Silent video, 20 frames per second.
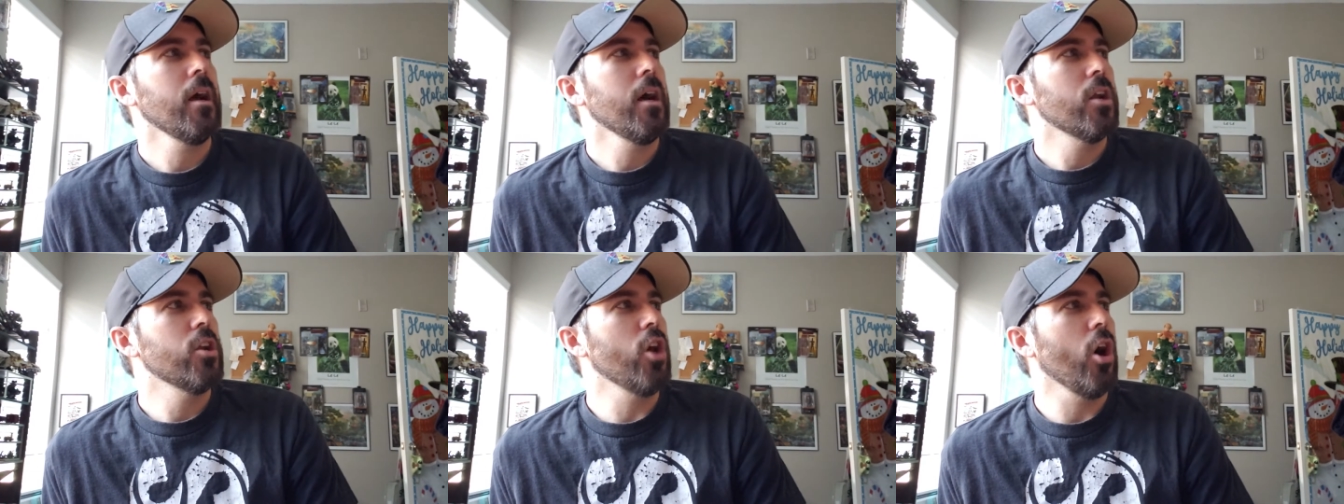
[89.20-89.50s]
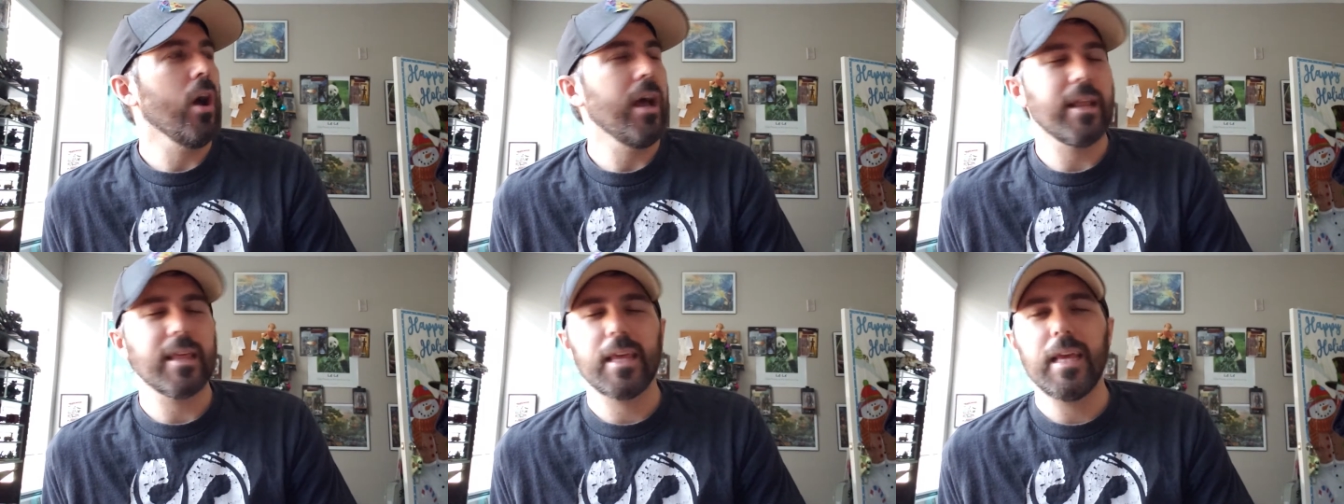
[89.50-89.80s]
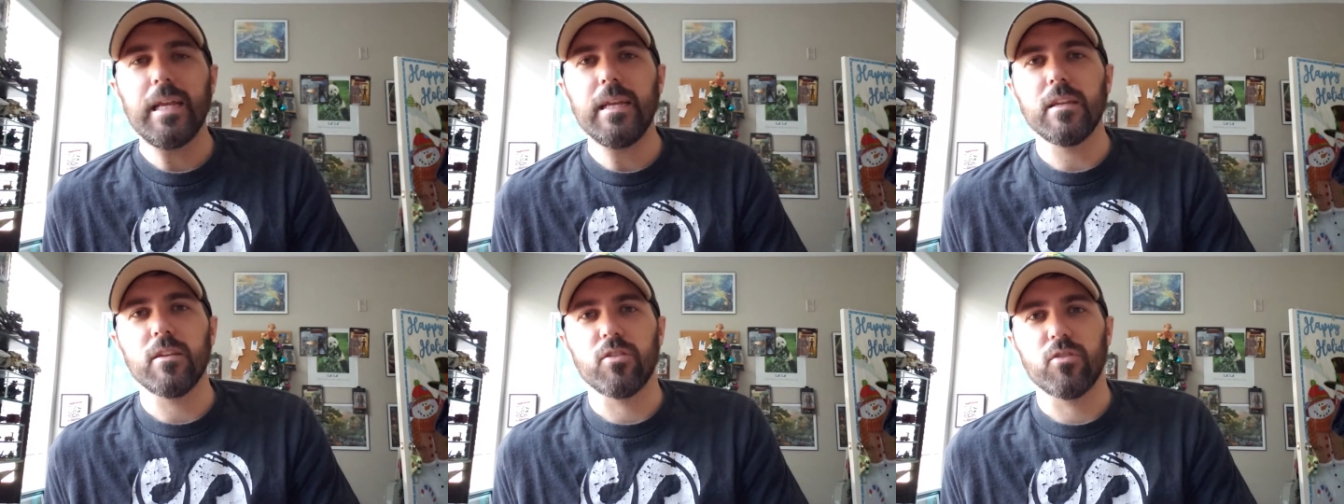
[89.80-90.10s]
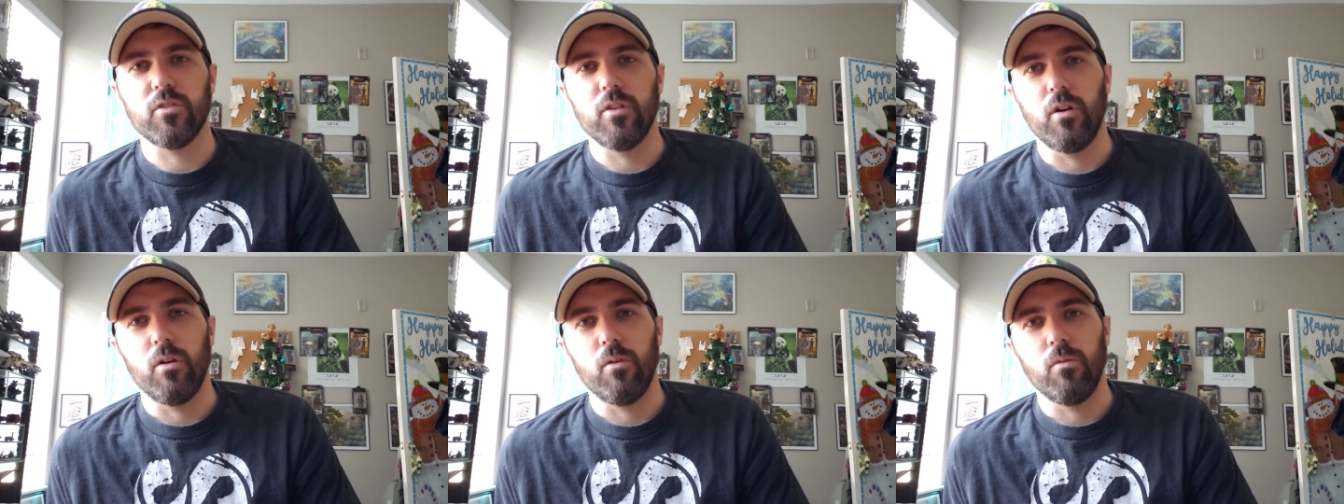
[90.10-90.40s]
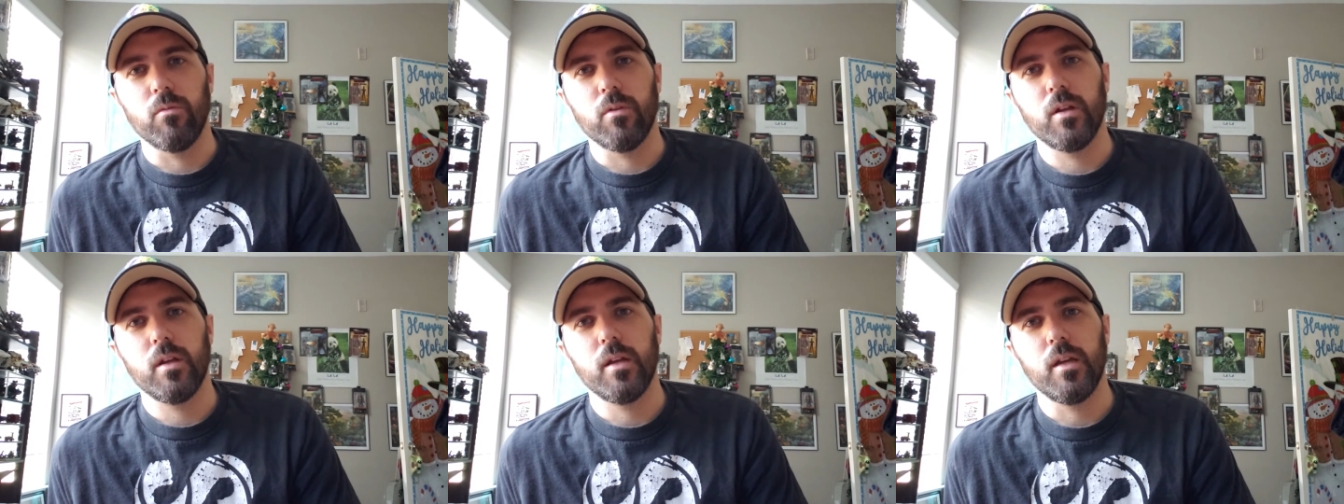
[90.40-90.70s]
no, I had a kidney
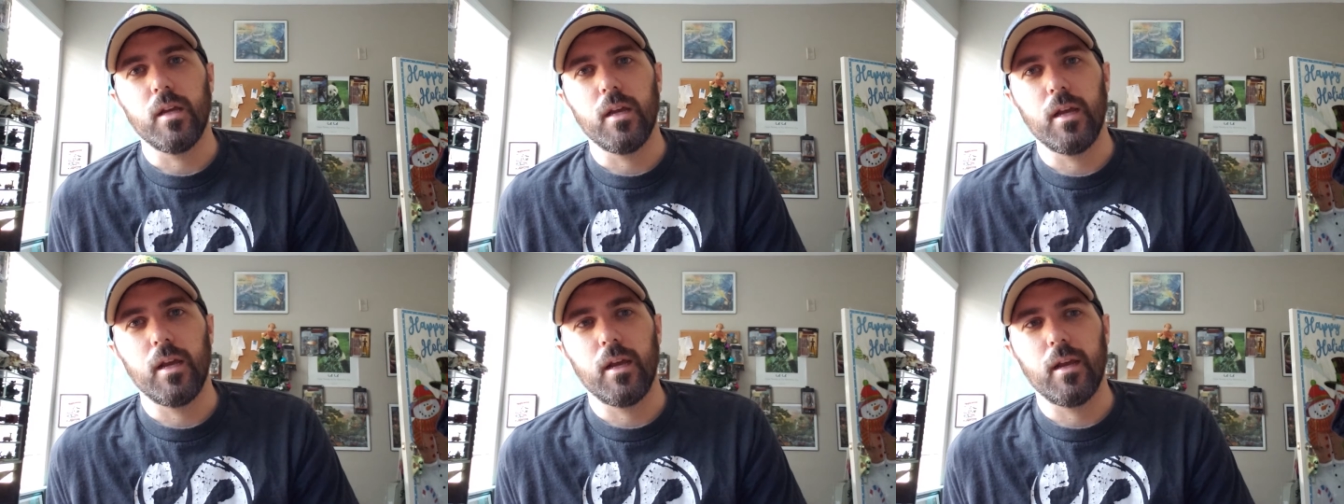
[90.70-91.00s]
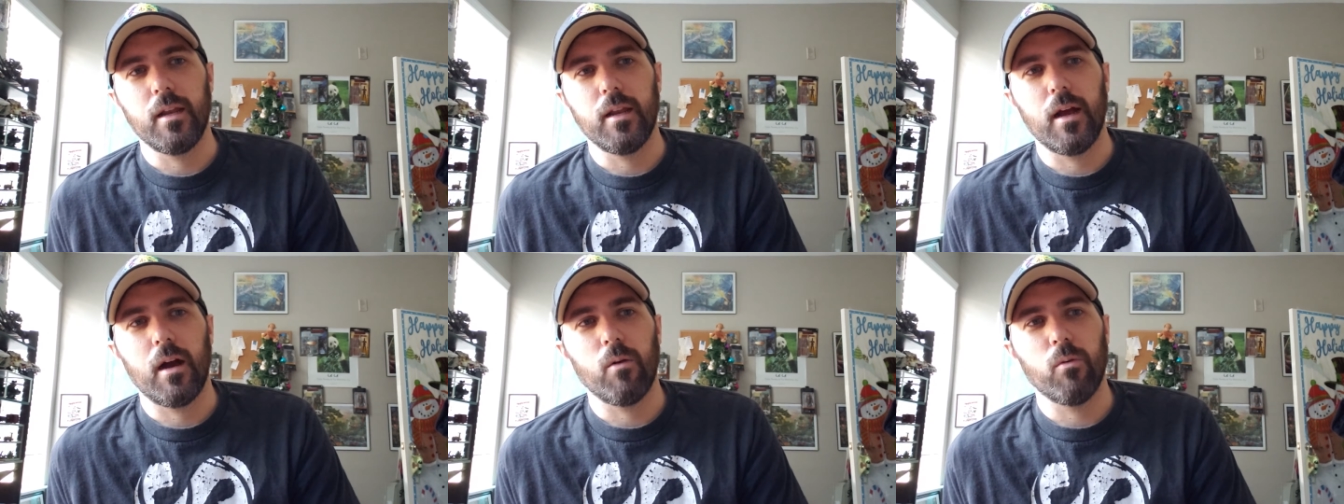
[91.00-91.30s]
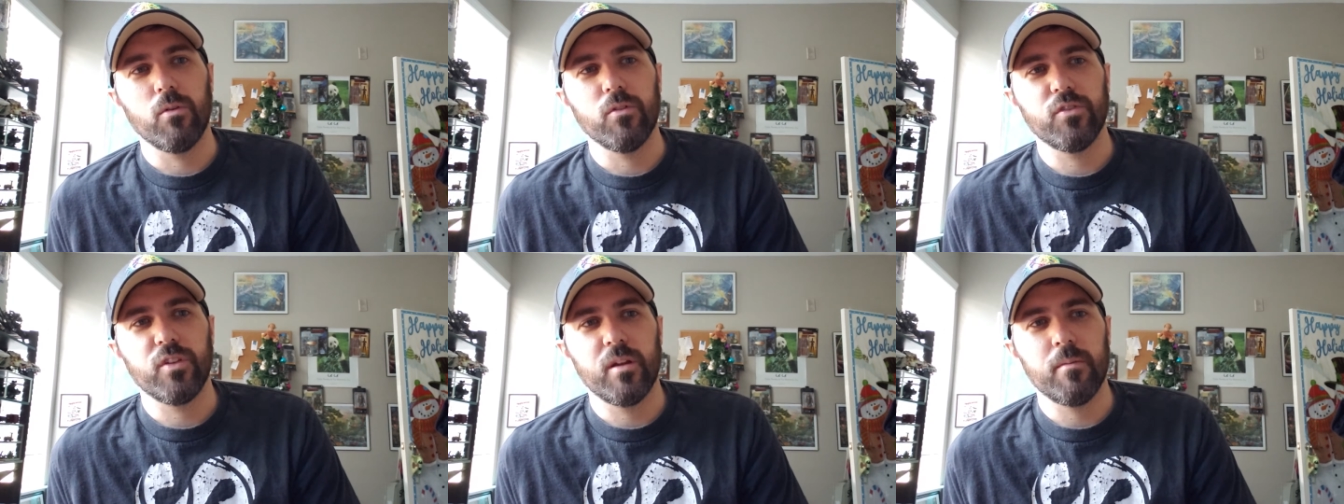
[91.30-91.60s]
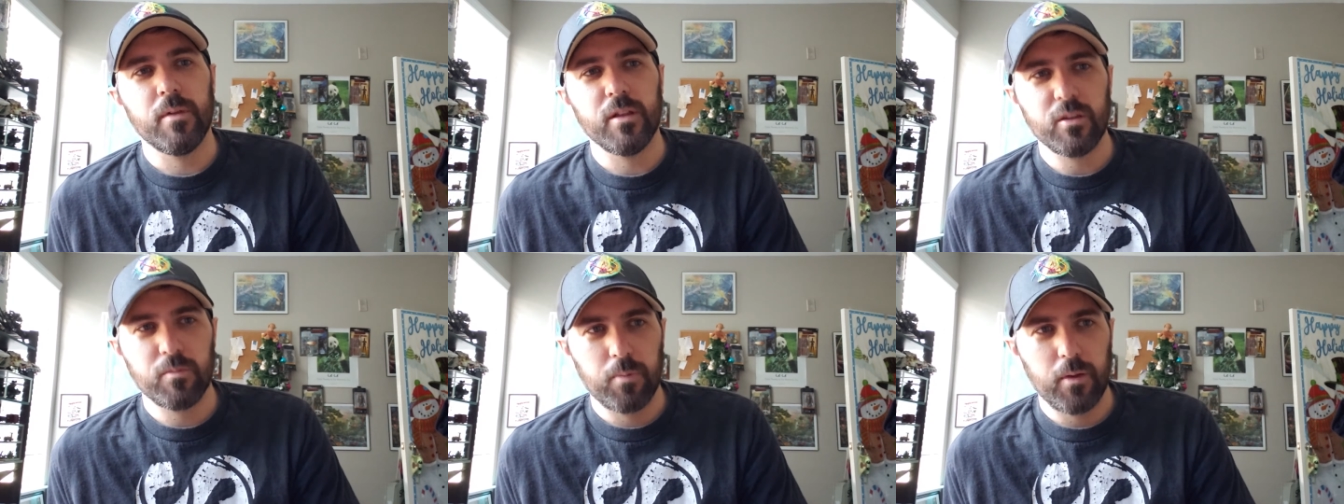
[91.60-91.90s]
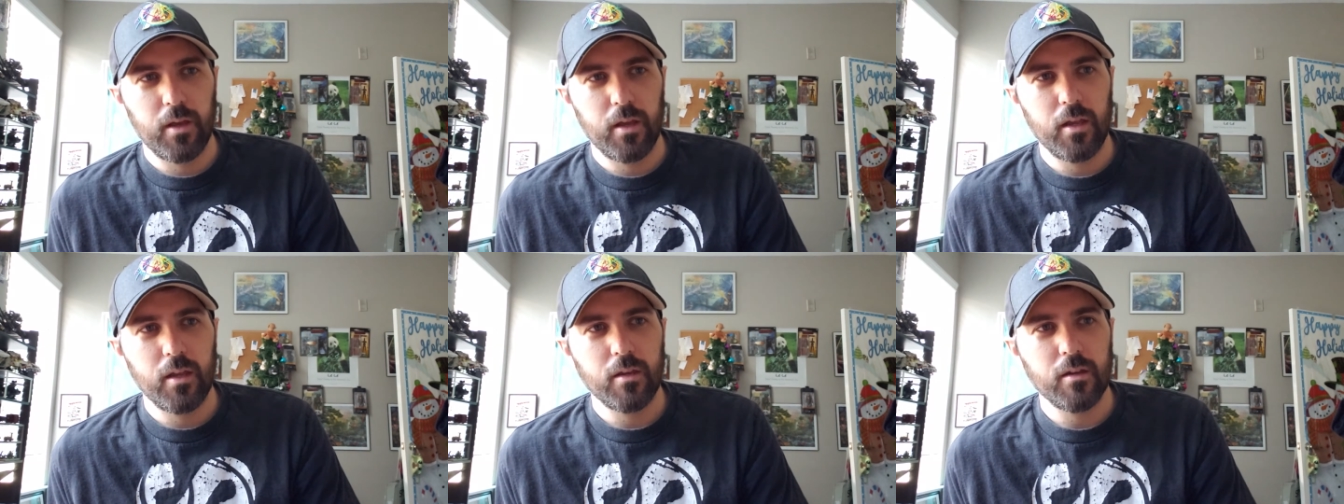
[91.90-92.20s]
stone, and I was in immense
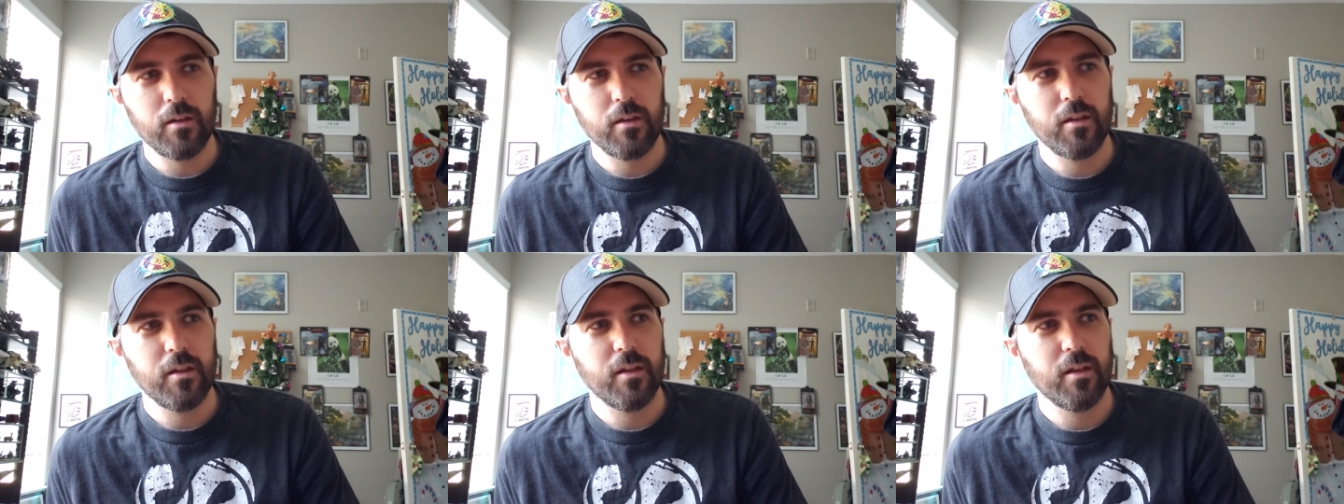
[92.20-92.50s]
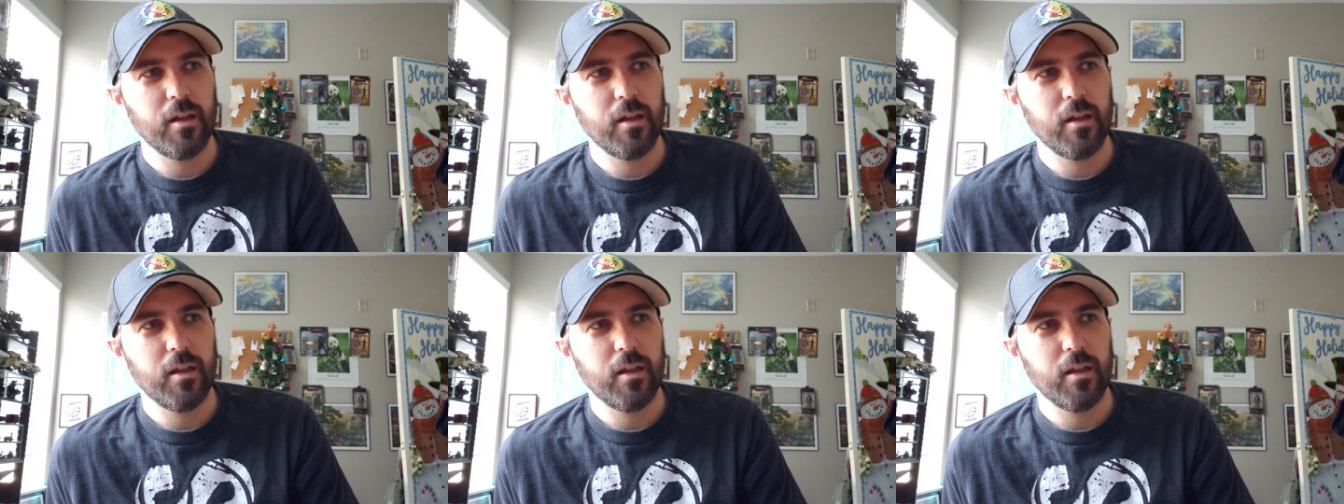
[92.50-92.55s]
pain,